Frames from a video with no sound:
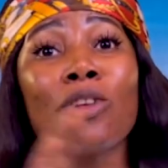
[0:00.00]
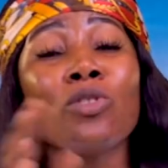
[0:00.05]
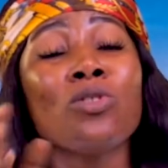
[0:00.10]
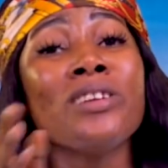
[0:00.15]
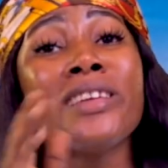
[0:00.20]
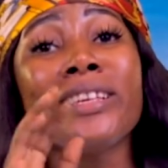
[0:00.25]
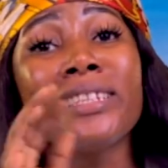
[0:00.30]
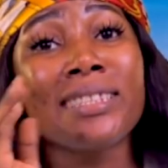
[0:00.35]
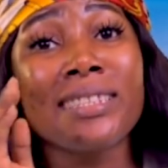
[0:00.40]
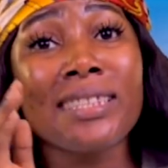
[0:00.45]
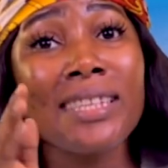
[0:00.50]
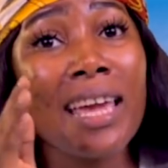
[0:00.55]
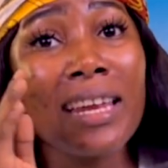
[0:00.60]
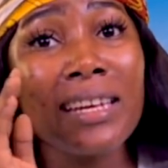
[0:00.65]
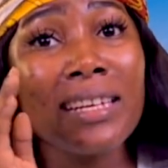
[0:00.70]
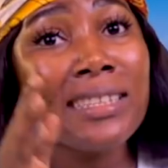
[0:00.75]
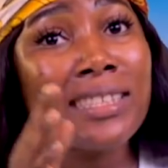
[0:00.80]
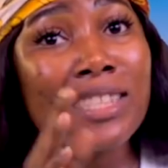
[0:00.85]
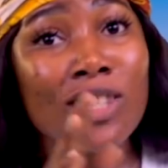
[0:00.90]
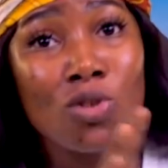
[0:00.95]
know they see
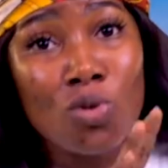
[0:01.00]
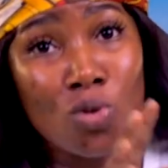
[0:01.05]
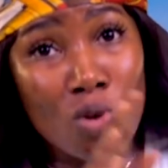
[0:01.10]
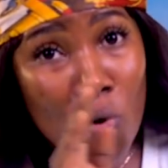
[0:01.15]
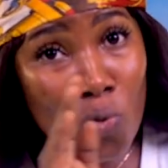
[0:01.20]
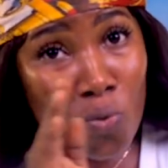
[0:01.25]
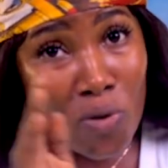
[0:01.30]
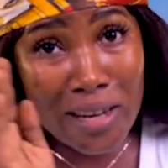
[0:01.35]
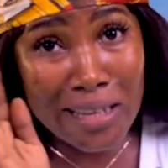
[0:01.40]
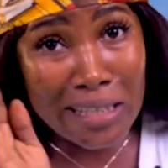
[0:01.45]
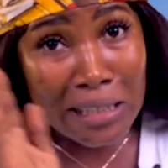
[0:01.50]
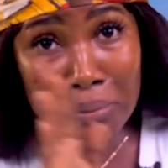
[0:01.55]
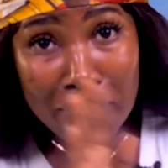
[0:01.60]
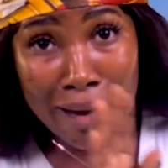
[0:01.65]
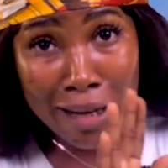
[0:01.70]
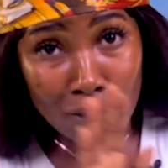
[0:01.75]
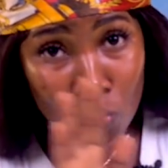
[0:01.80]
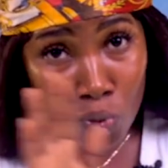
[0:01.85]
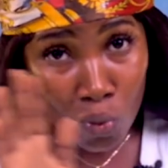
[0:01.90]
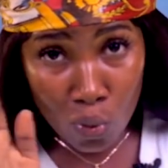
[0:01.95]
anything wrong with this
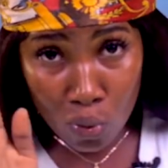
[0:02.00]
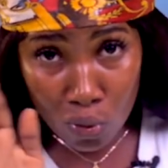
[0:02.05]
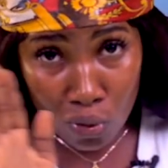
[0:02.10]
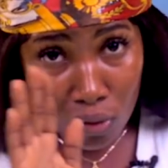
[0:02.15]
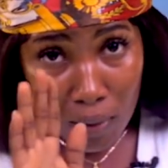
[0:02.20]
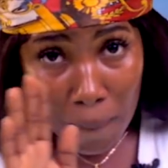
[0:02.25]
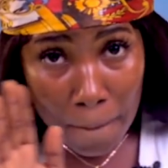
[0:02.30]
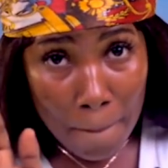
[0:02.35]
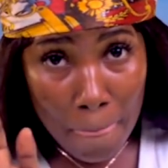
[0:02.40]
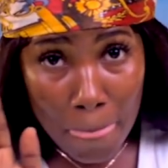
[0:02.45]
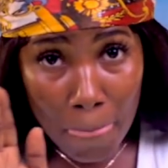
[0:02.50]
man talk.